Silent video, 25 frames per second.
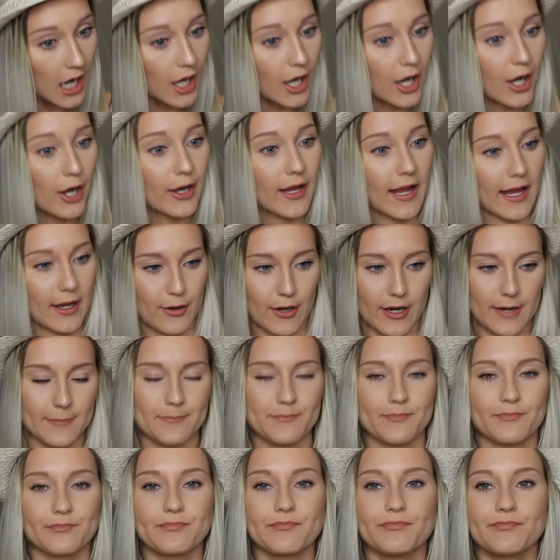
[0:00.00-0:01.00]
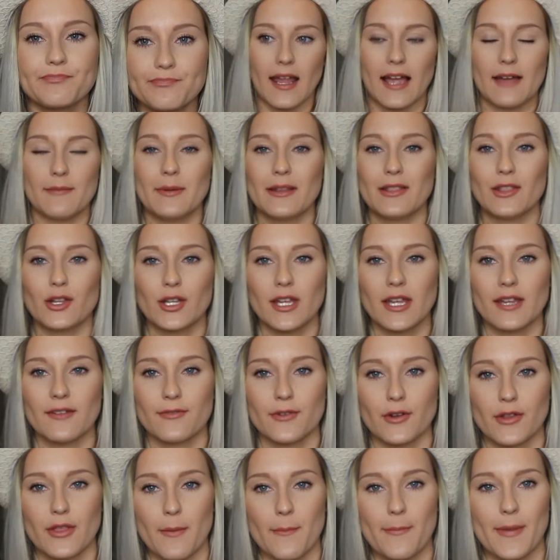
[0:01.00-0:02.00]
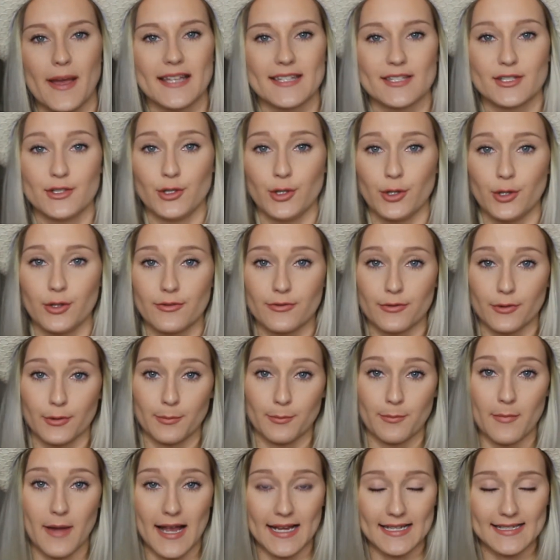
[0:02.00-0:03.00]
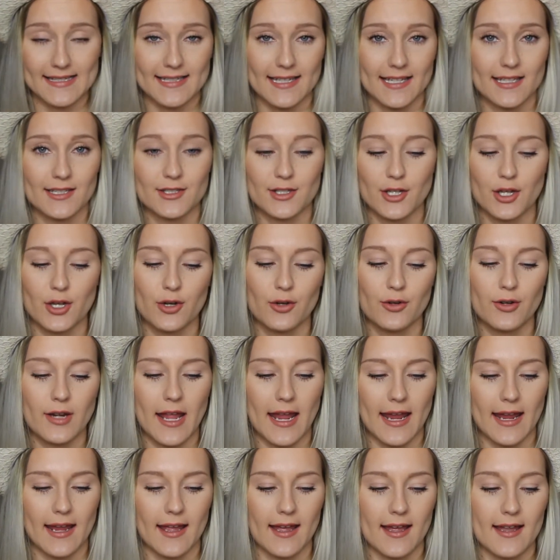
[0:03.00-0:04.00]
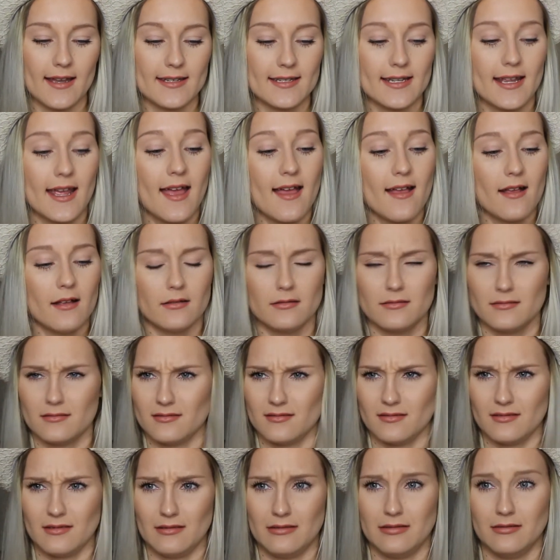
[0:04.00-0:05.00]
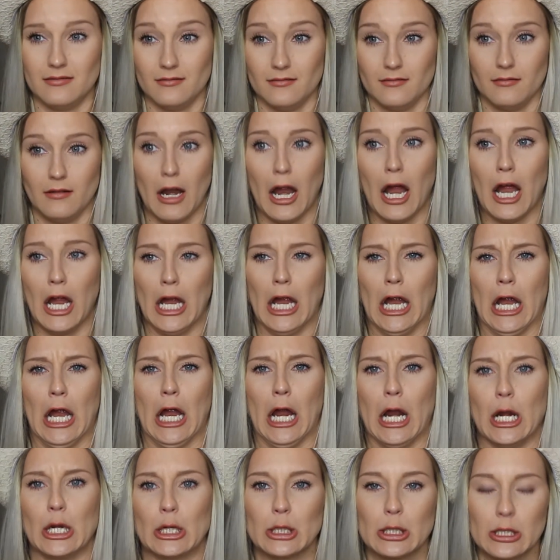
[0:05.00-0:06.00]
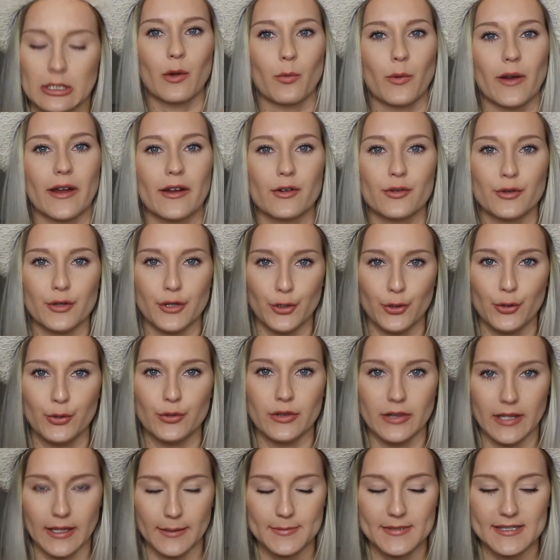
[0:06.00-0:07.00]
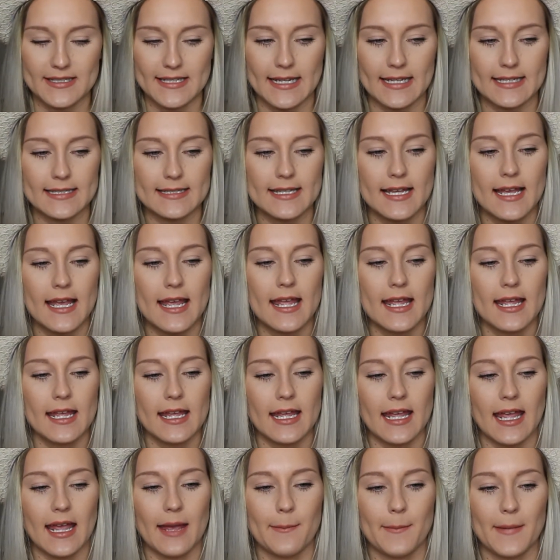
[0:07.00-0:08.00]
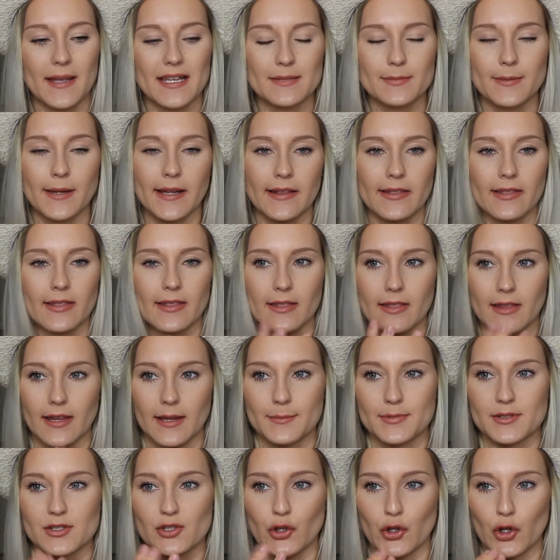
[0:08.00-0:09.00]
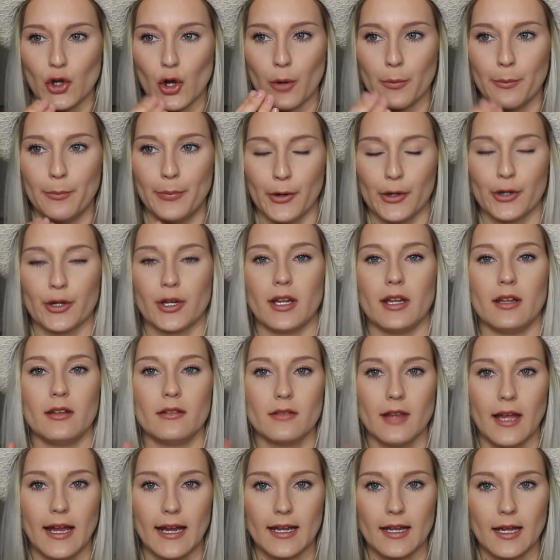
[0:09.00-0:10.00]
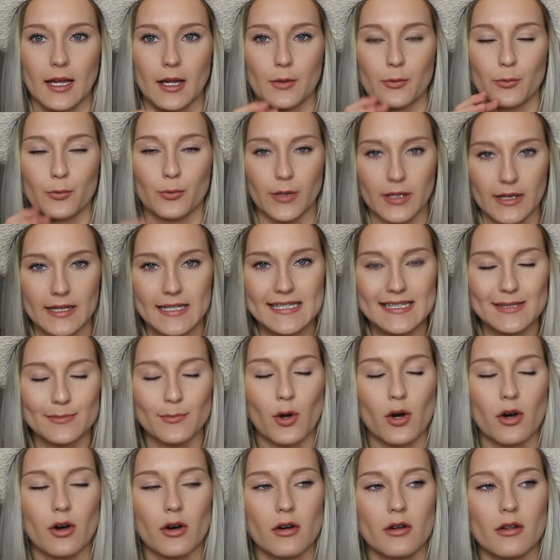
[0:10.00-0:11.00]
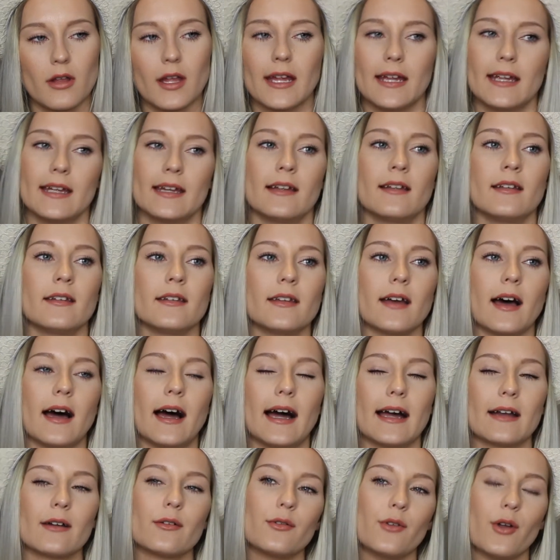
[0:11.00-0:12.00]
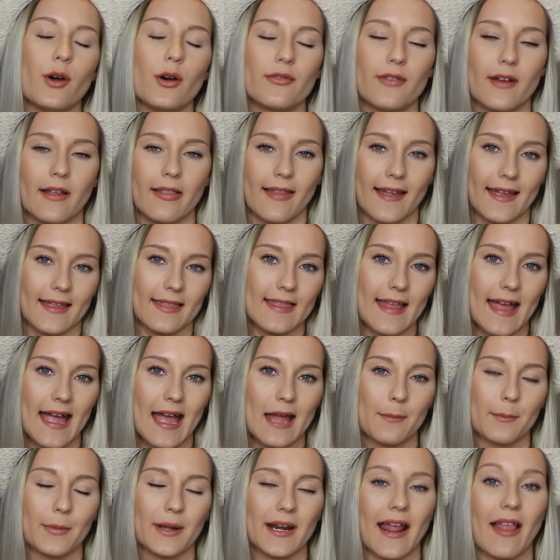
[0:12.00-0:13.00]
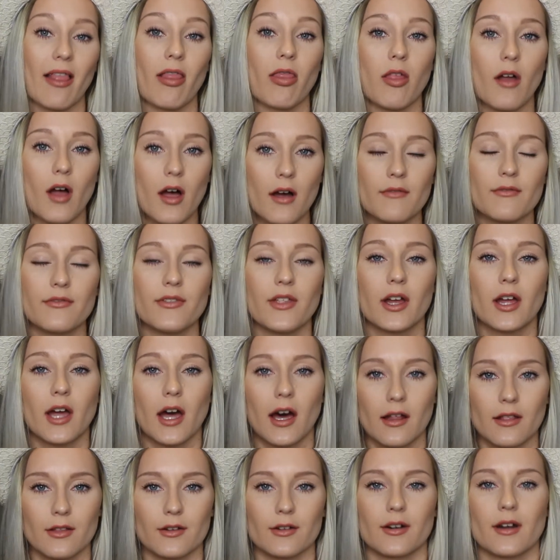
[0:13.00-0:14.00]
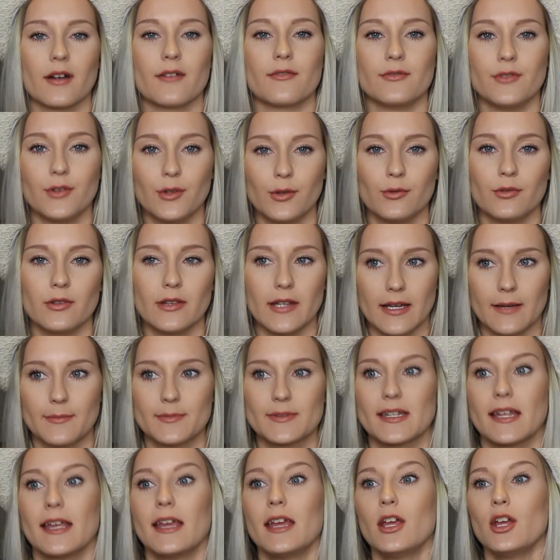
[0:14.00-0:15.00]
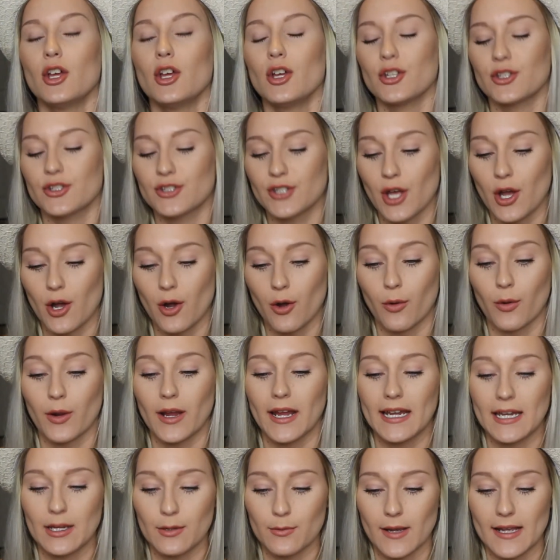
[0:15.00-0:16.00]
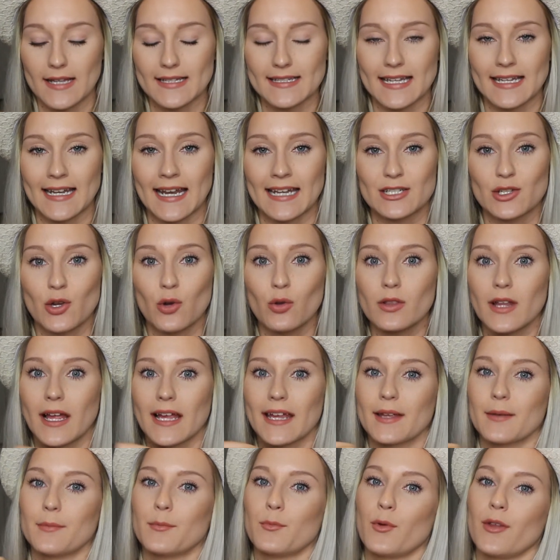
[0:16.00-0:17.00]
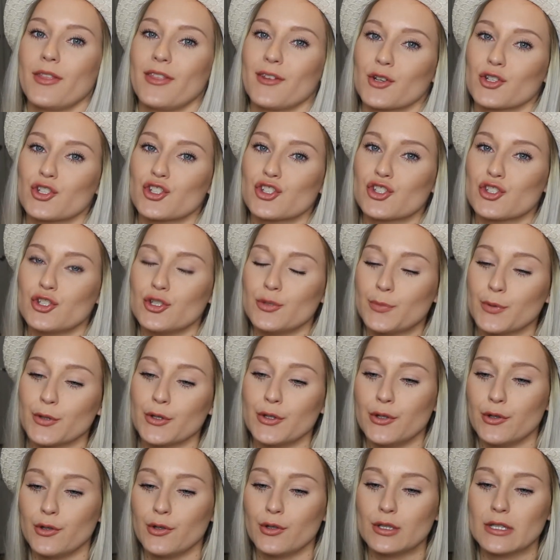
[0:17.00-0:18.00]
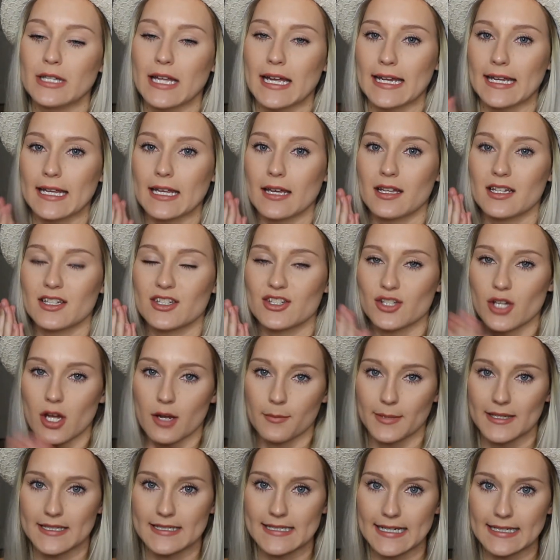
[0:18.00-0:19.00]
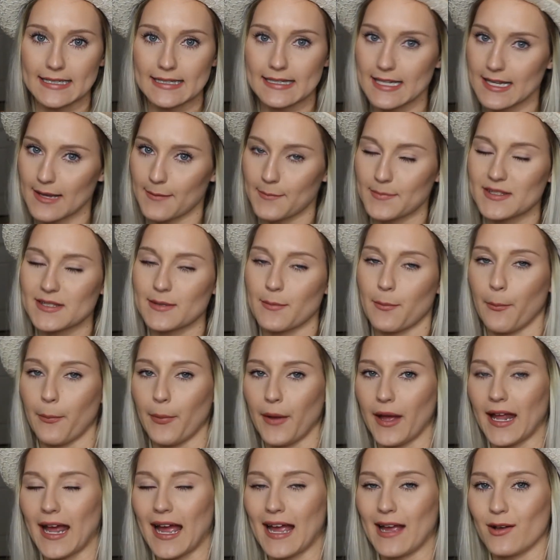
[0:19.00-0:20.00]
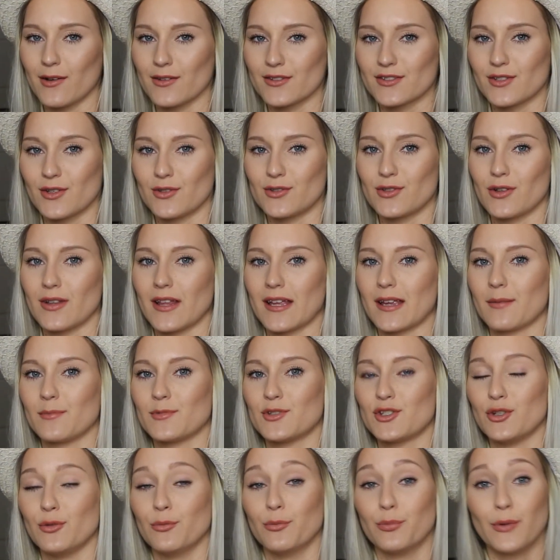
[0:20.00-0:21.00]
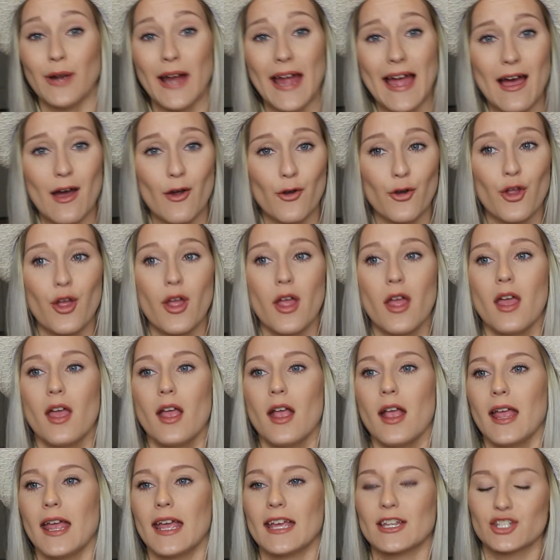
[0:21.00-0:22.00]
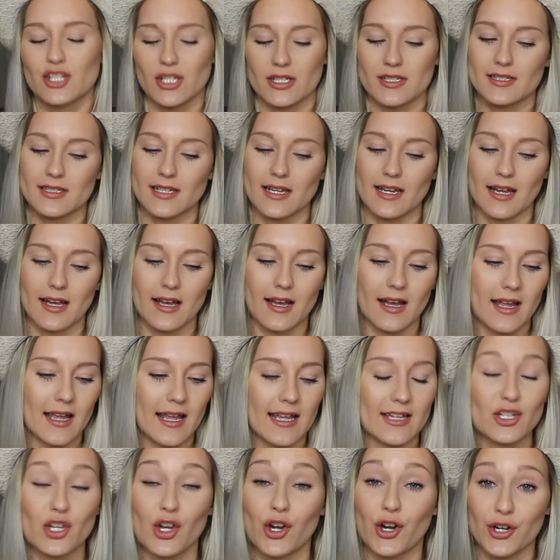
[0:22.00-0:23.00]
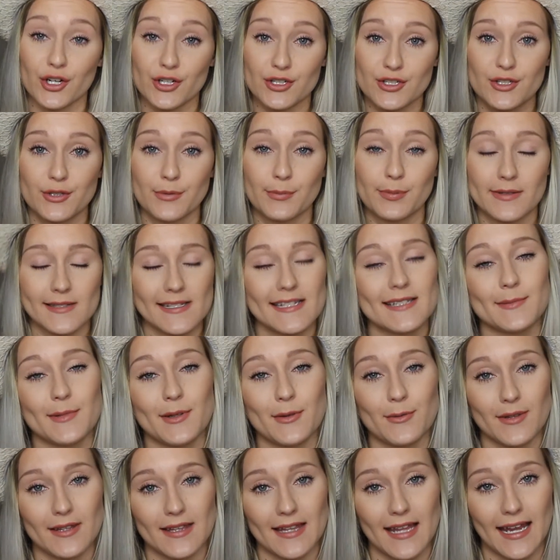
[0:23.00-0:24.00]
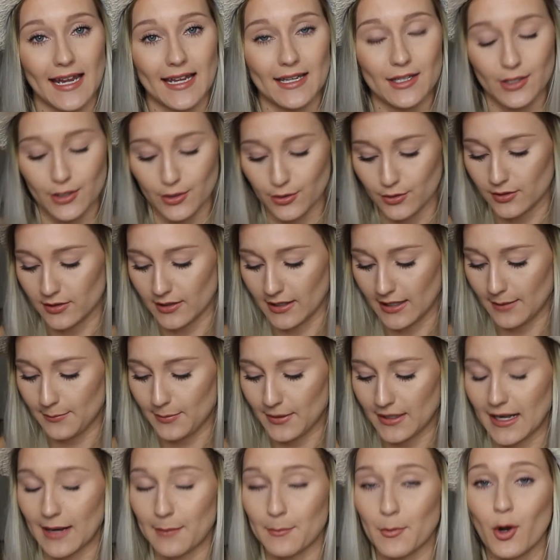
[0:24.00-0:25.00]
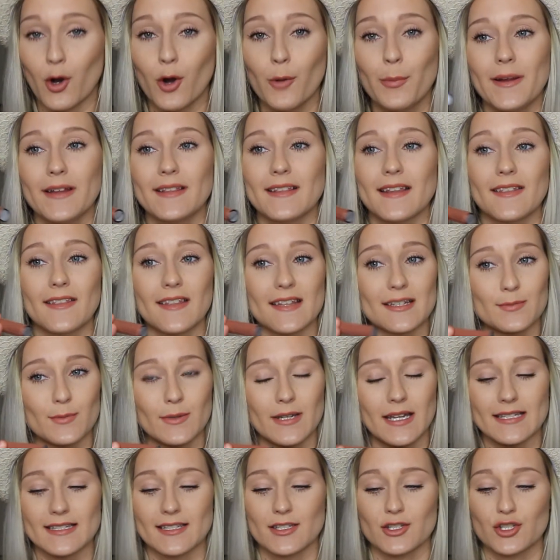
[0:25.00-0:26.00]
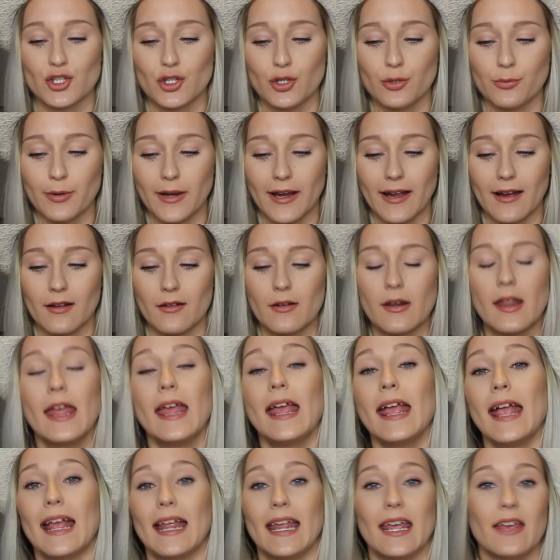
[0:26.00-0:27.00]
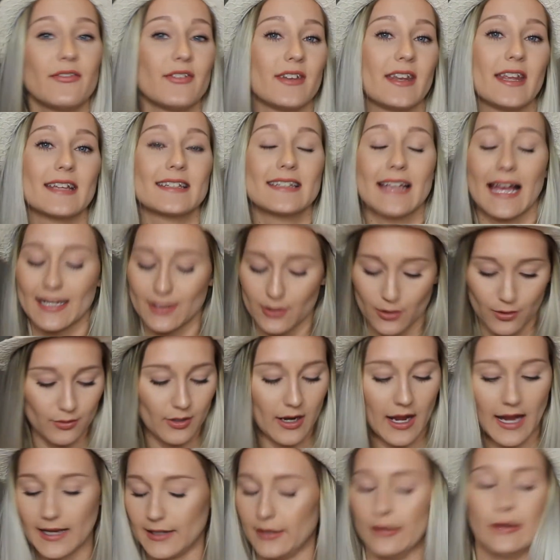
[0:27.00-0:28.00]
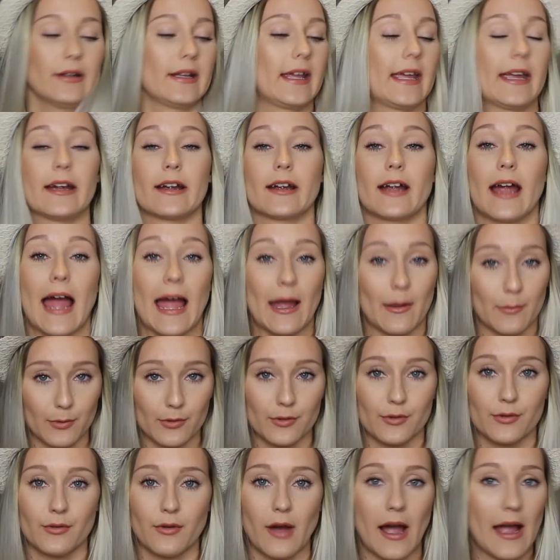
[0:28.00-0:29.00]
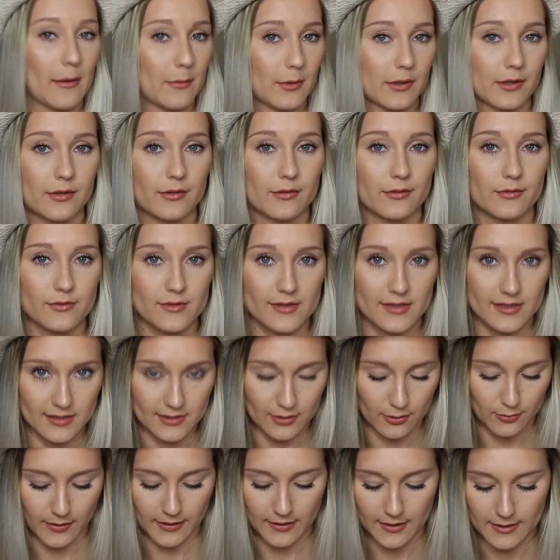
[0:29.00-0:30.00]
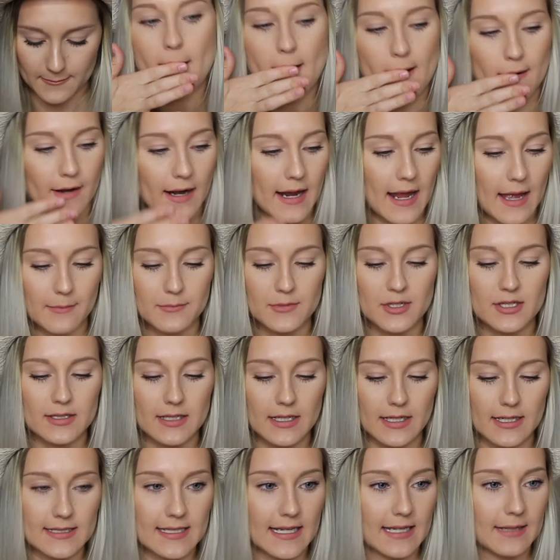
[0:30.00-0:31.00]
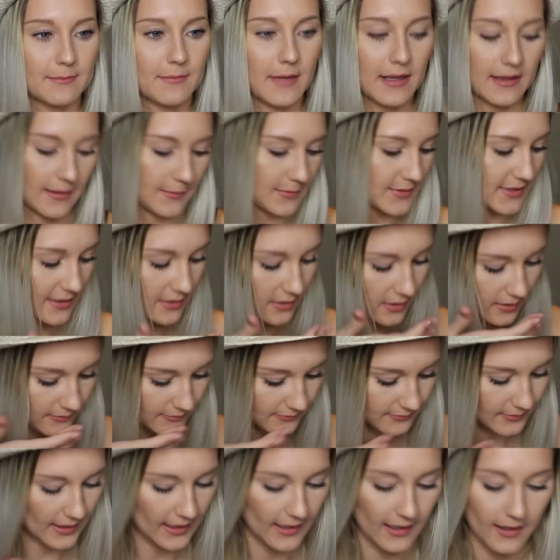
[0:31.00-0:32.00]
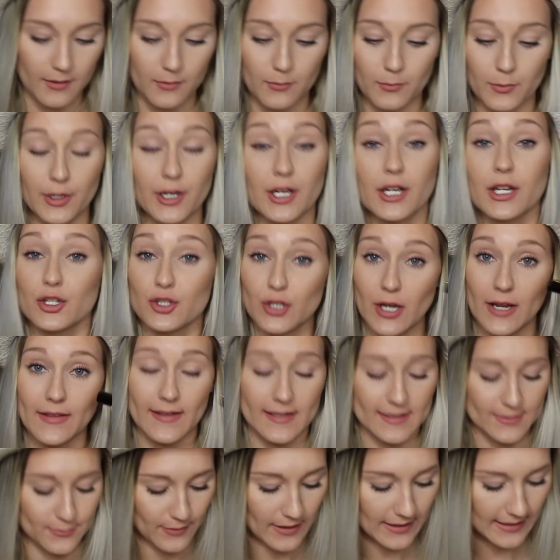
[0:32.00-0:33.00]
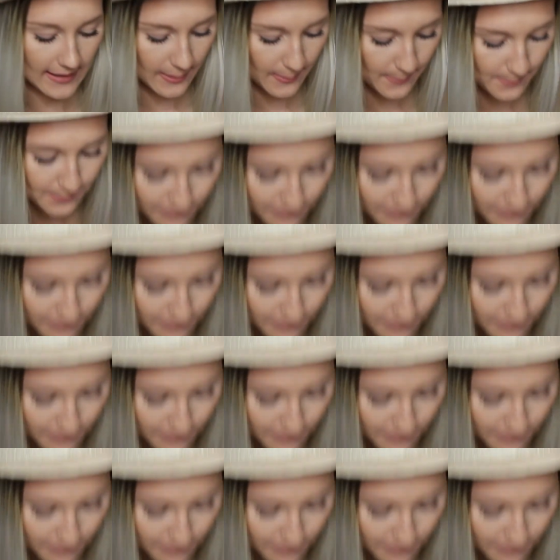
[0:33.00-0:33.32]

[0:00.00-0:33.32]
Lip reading: Okay, great. I've been looking for the best nude for my skin tone, and I wear nude lipsticks. It makes my lips look all birdie, like really small, and I don't know if I like that, but I love the color of nude lips. So anyways, and I don't like them when they're super nude, like zombie dead lips, but I also don't like them too brown. It's hard to please me with a nude lip, and I'm hoping that this one isn't too brown. If it is, I don't care. I will still wear it. All right, I'm just gonna take my lipstick off, and we're gonna try this right now.